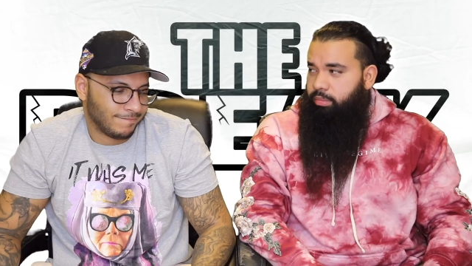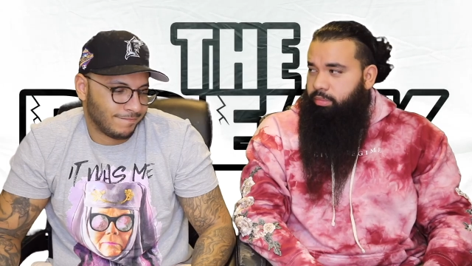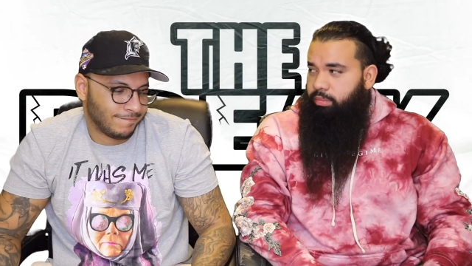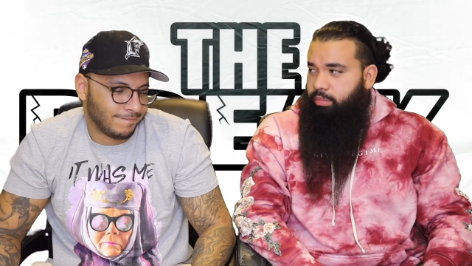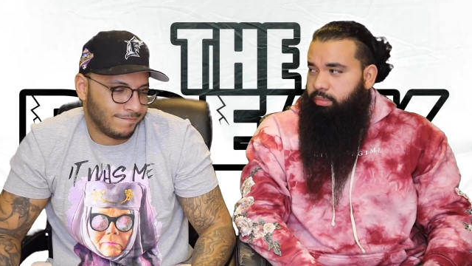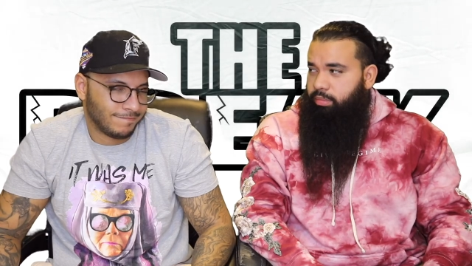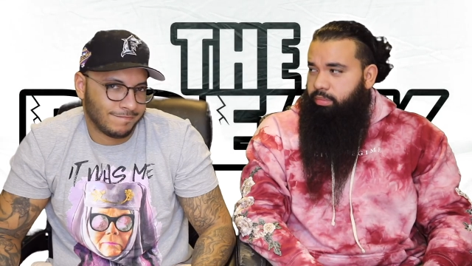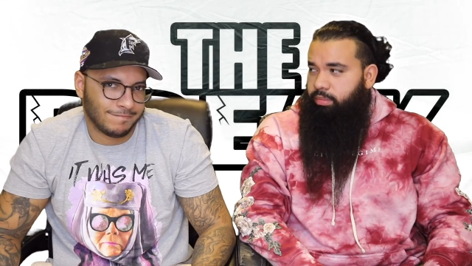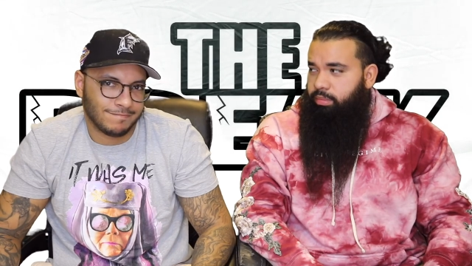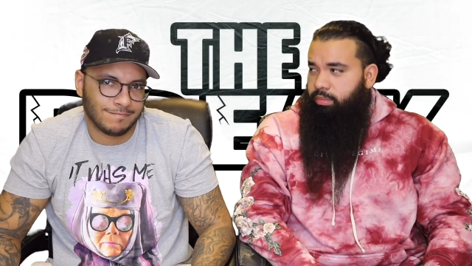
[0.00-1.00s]

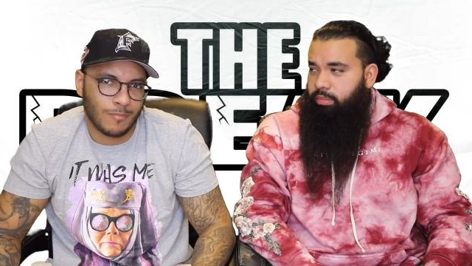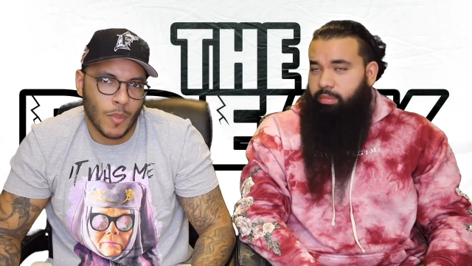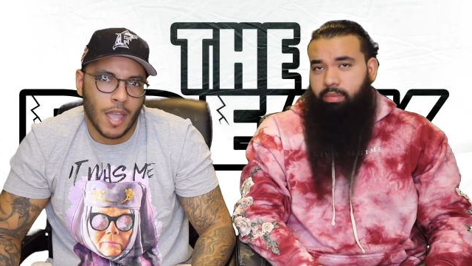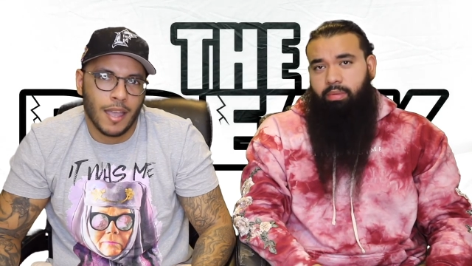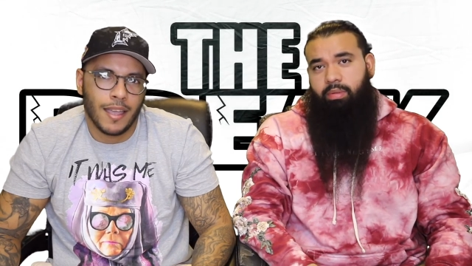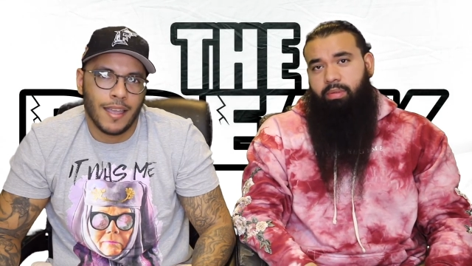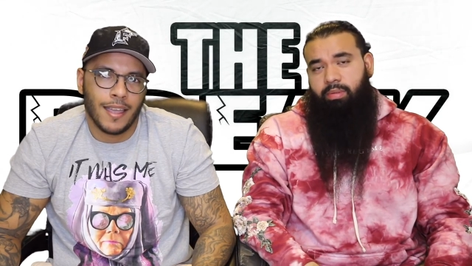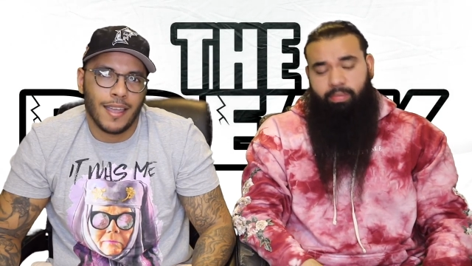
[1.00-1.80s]
Nothing is said.